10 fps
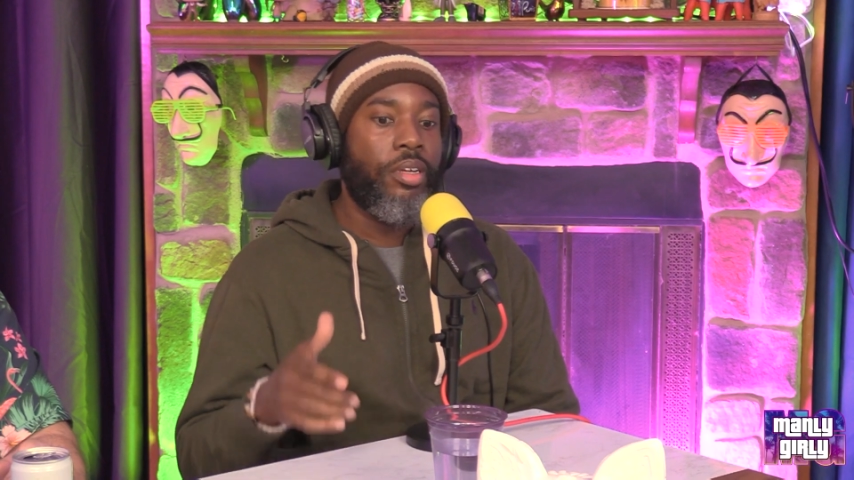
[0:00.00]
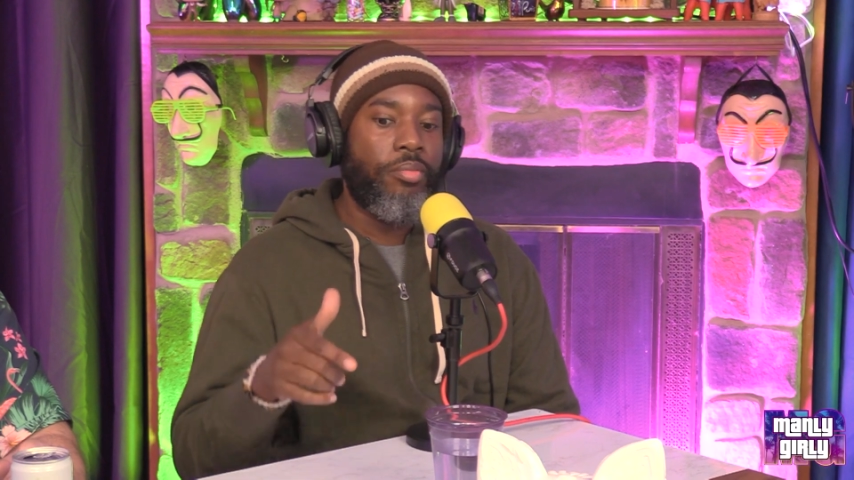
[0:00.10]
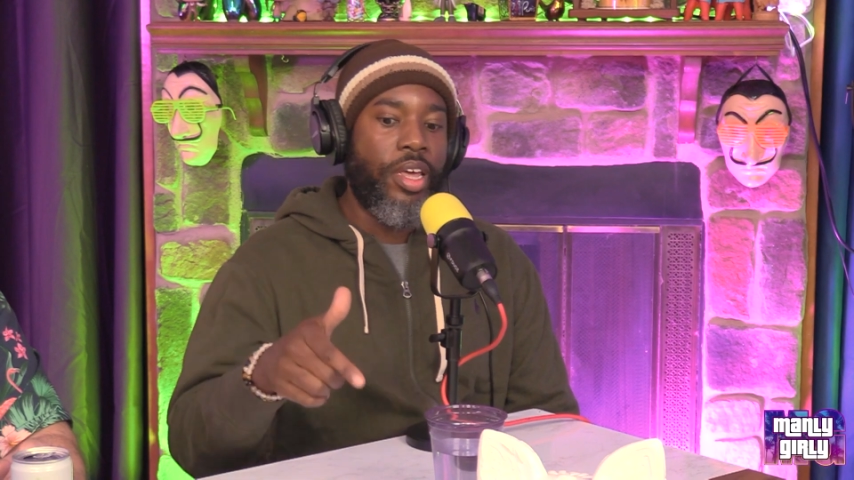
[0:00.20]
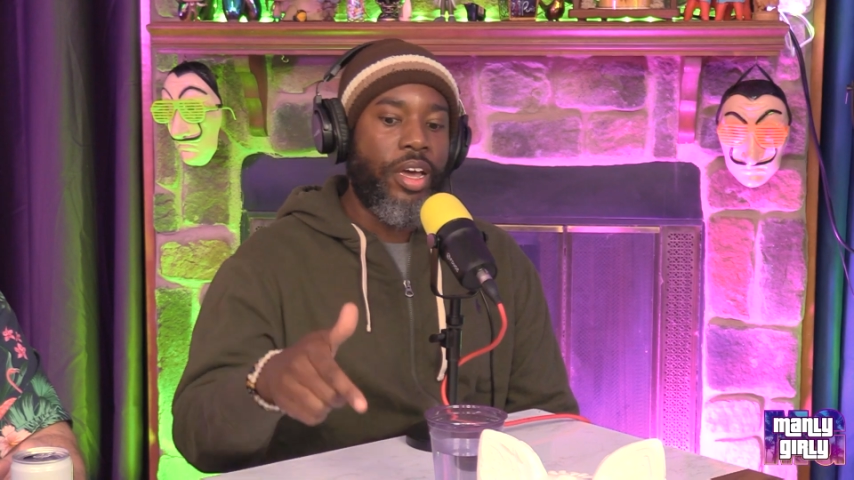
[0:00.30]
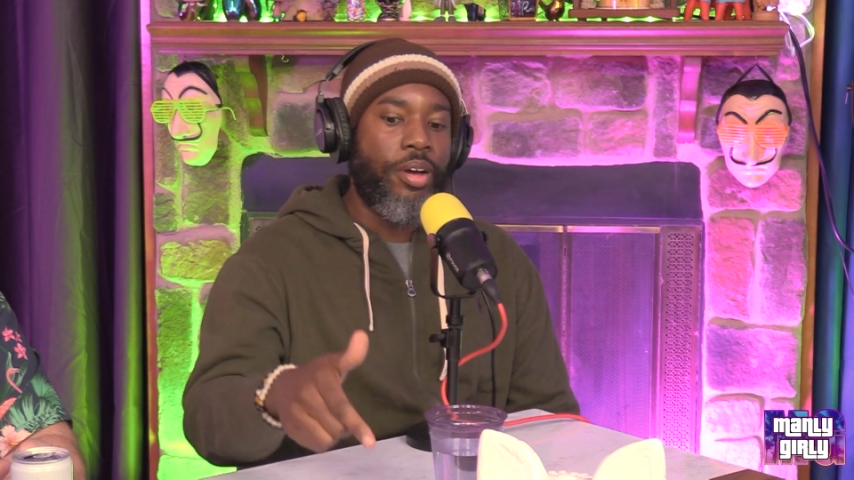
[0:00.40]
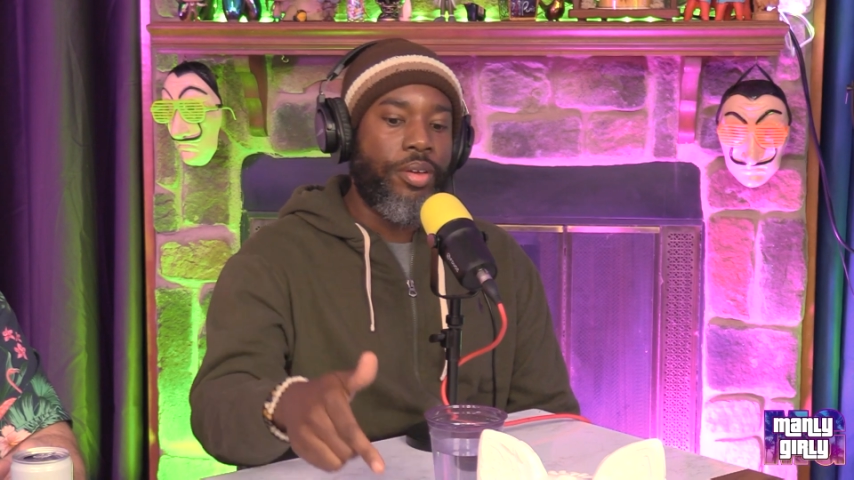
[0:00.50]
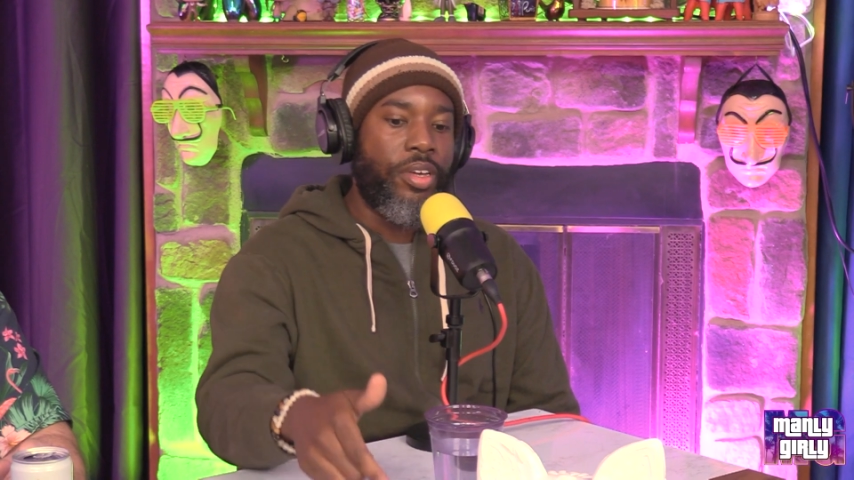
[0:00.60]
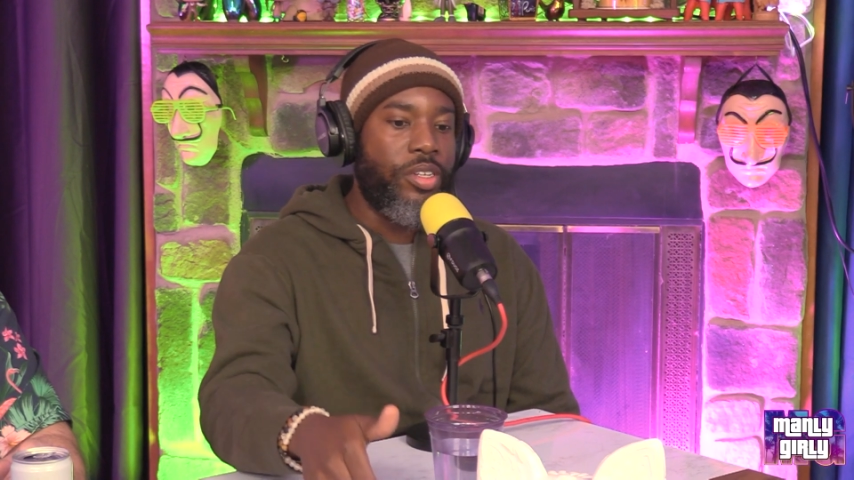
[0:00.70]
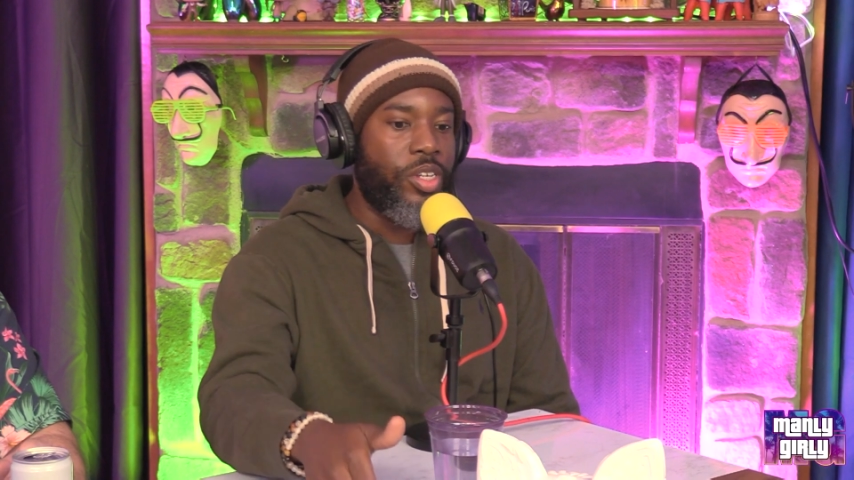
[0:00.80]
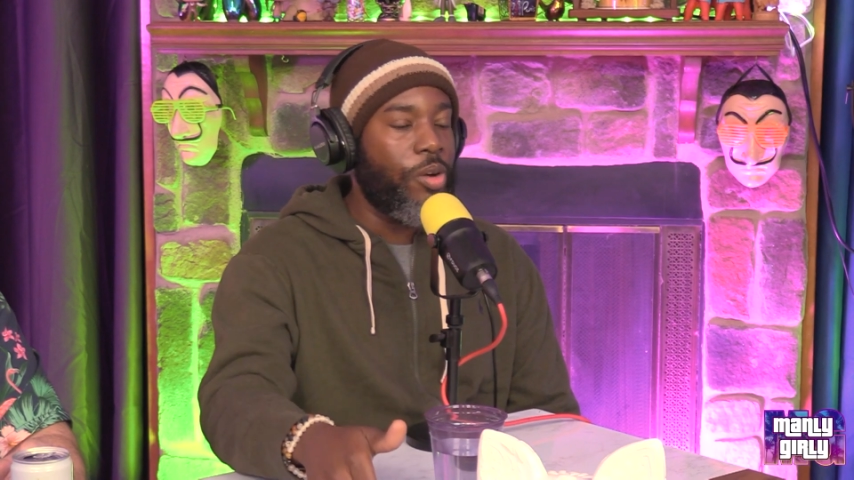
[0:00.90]
Now
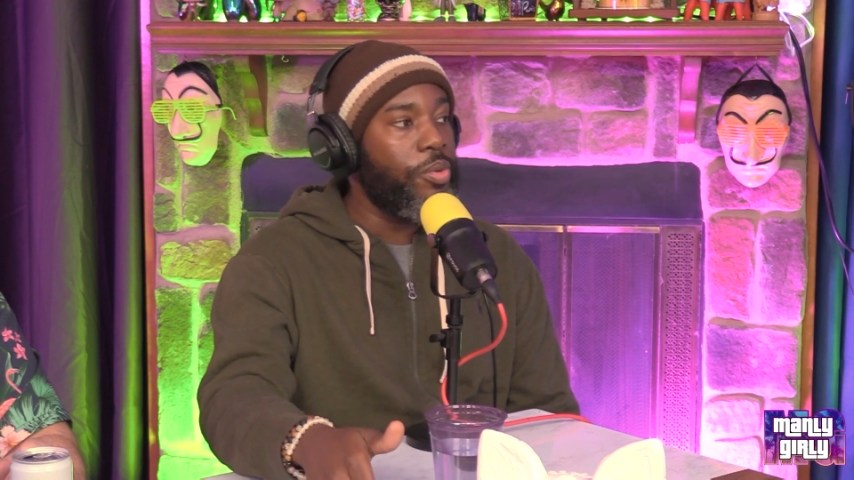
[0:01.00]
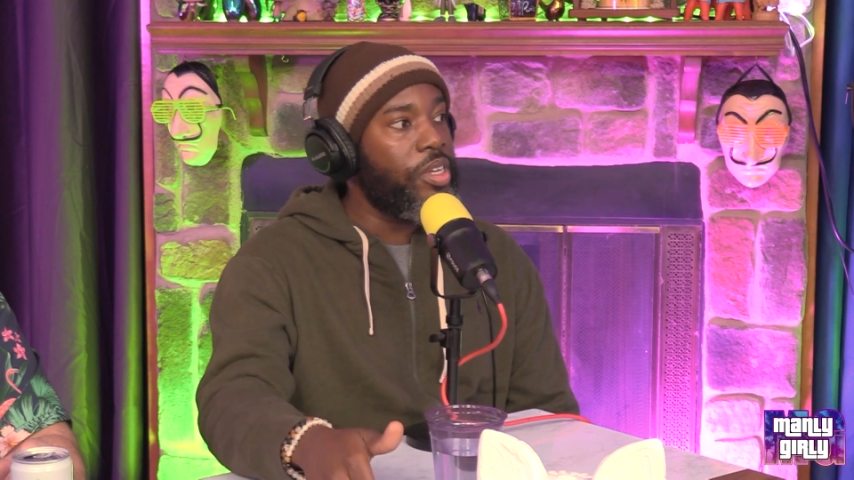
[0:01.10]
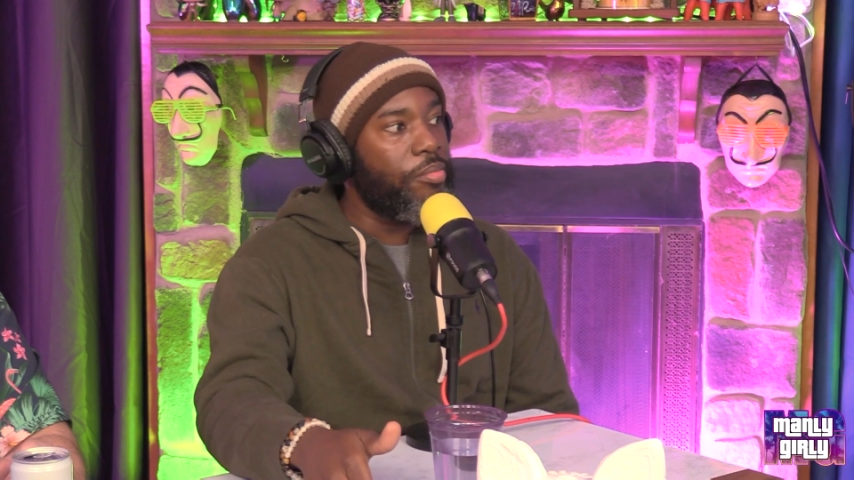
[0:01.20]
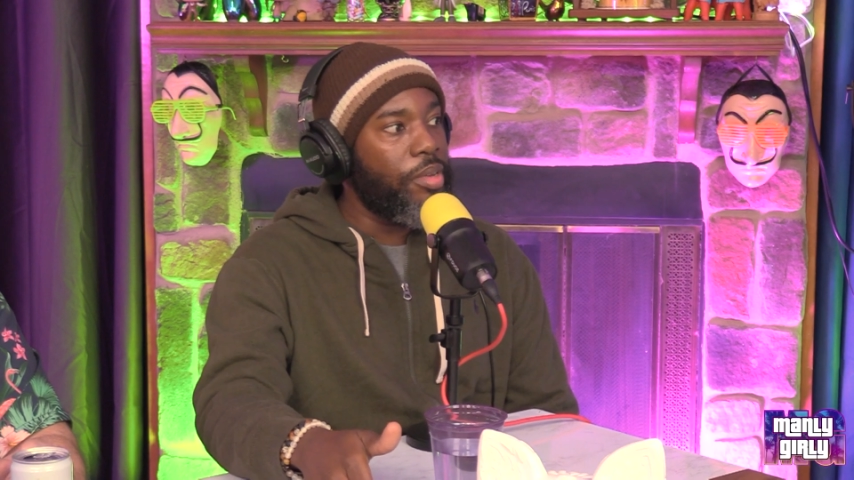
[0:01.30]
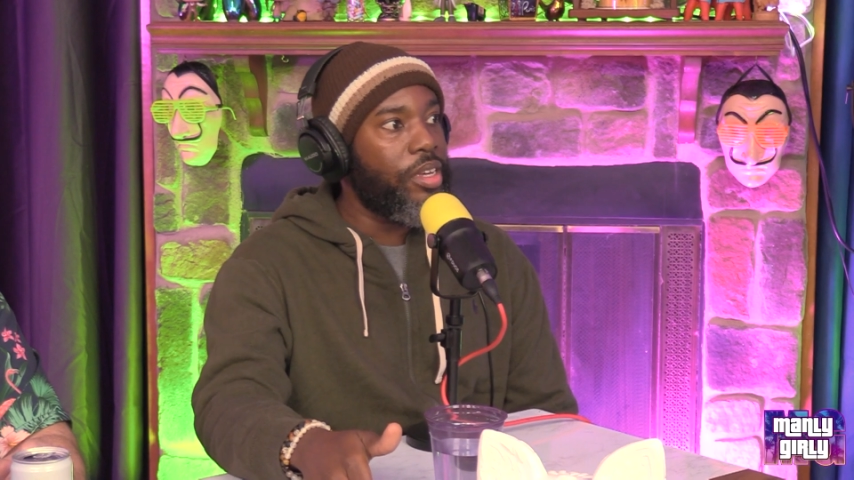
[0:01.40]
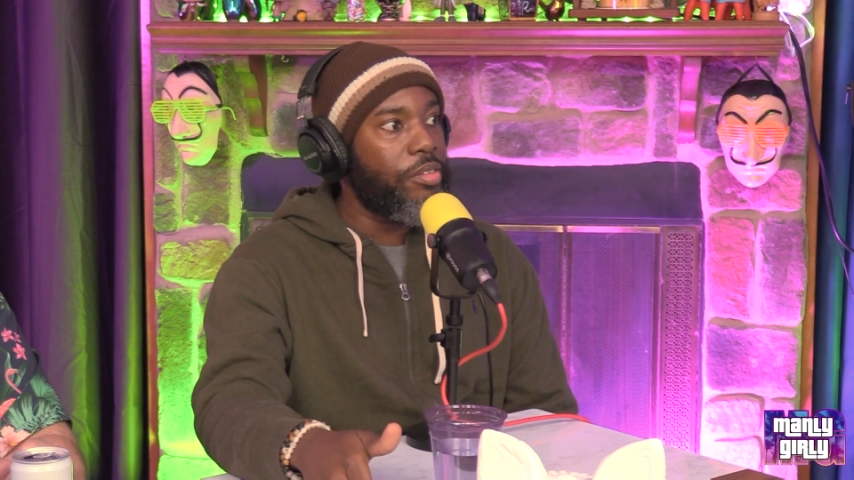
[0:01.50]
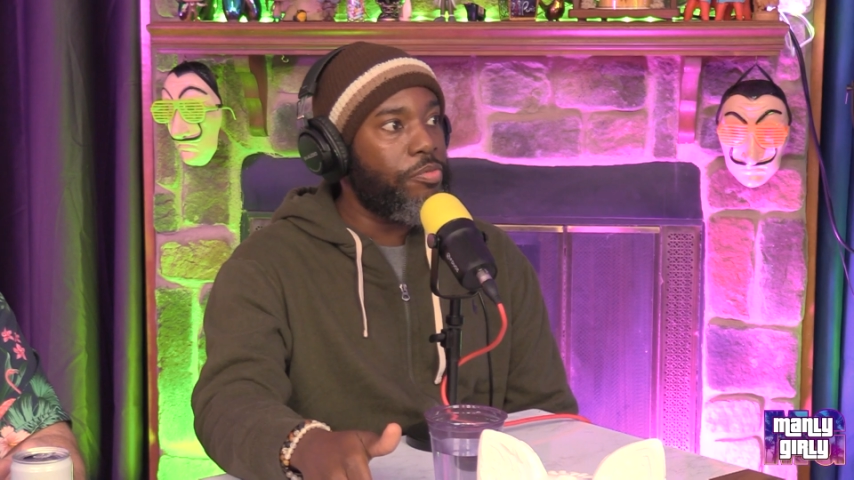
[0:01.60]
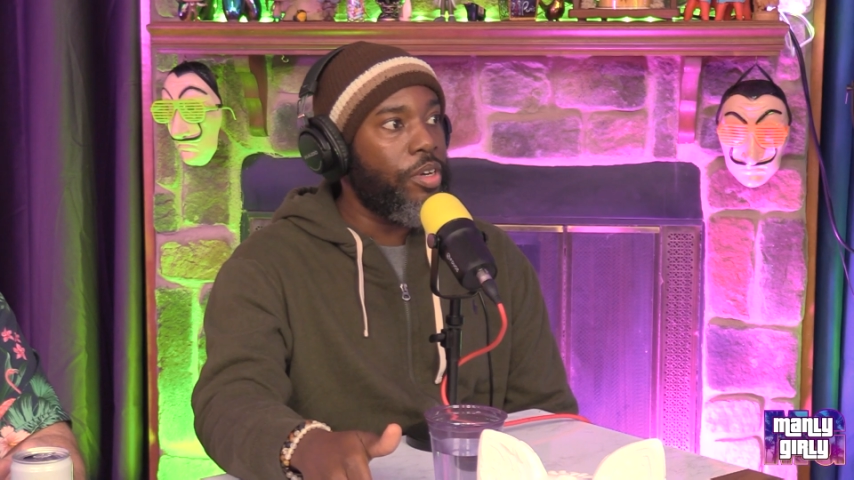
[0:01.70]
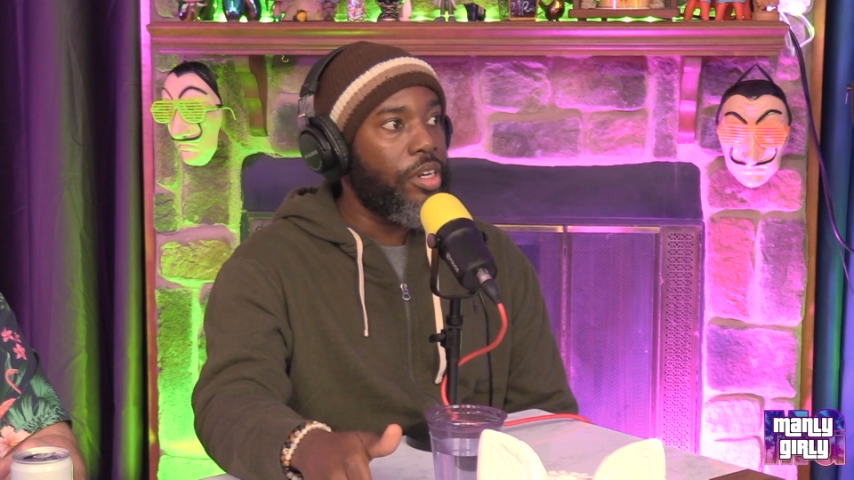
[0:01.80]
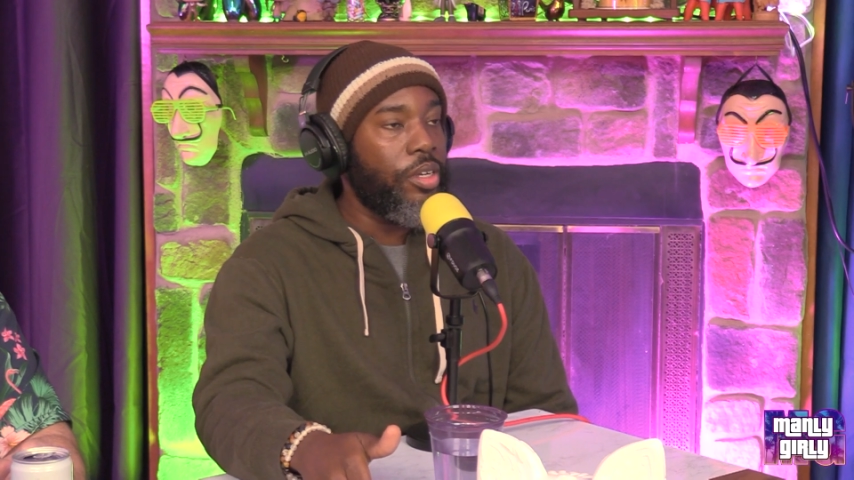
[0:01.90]
here's how we can make it
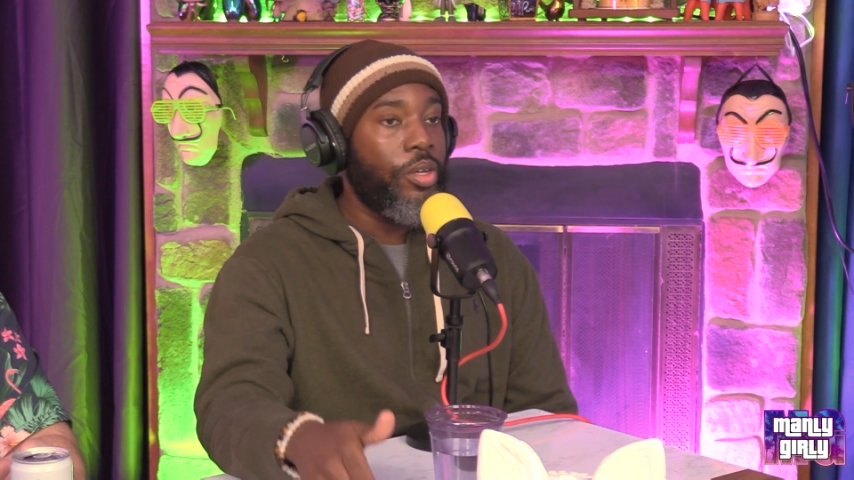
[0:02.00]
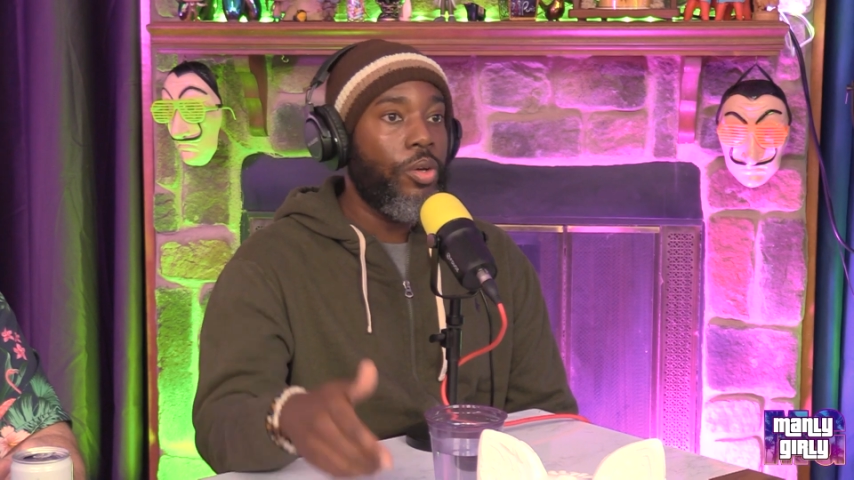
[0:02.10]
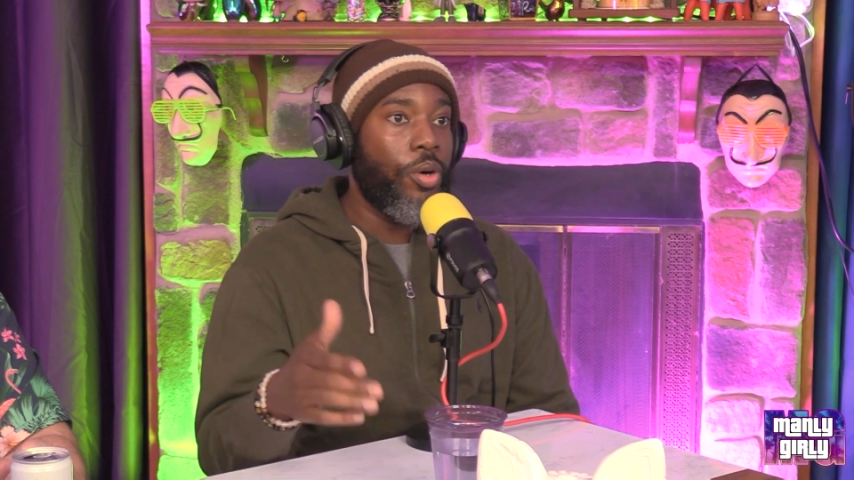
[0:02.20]
funny.